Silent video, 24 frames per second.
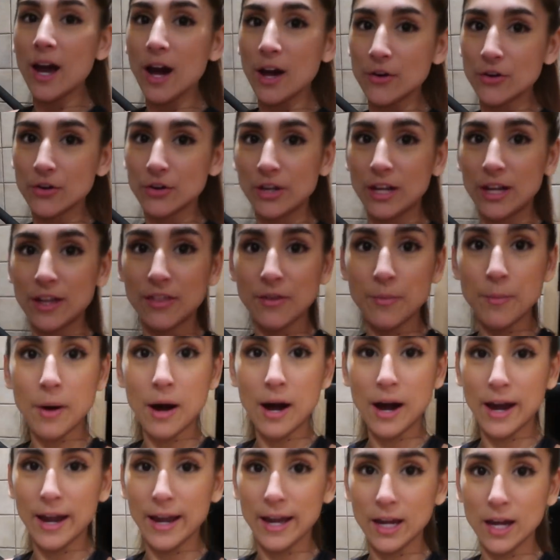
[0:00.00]
underneath
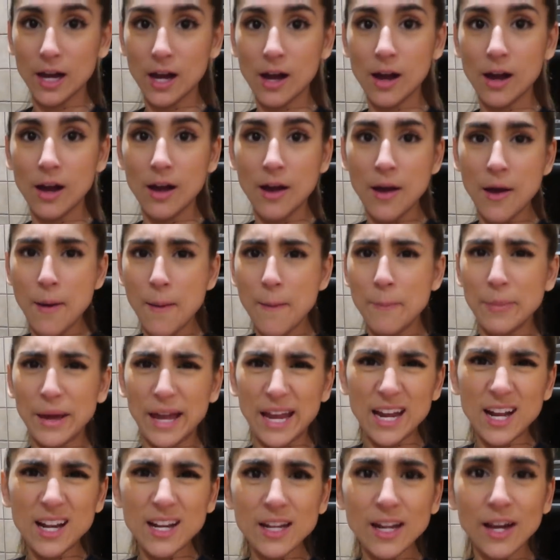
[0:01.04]
my band,